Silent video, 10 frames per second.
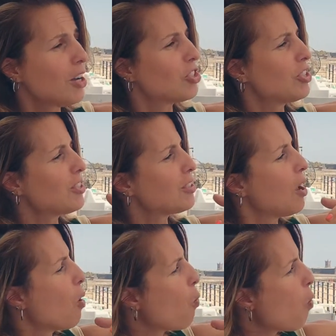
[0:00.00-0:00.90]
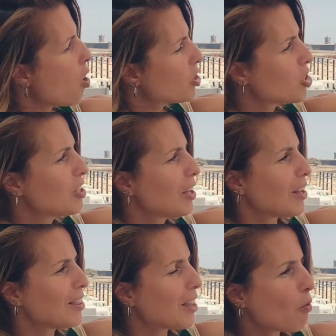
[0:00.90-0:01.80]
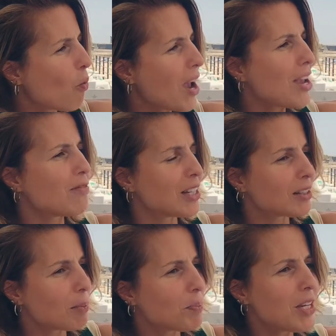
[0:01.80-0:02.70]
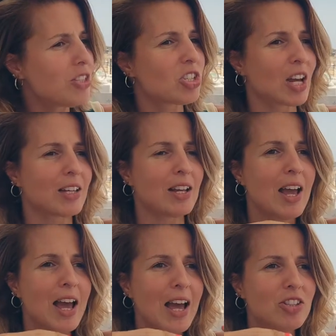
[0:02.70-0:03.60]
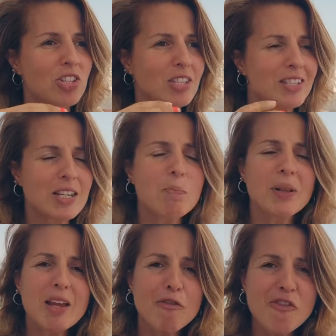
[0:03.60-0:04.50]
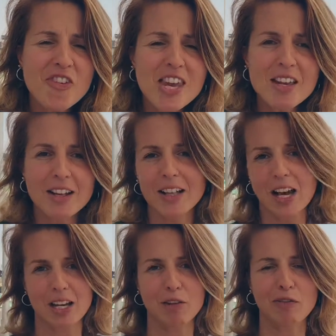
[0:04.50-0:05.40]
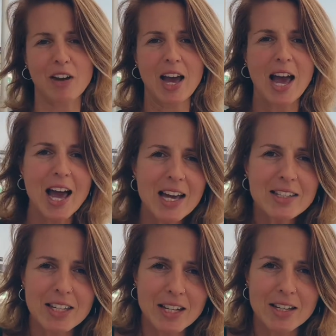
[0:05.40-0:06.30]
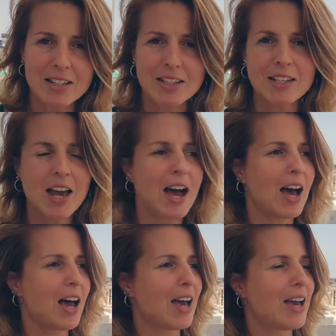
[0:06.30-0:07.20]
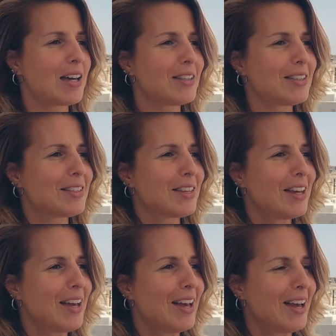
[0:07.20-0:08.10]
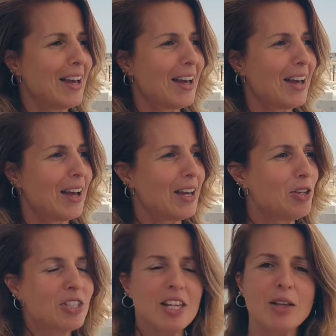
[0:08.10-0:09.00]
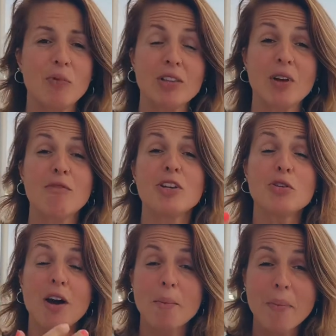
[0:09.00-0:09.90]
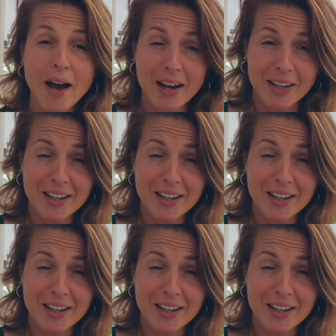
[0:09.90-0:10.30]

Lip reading: just watch the waves and the beach and just simply feel life as it is. And you see that whenever you come back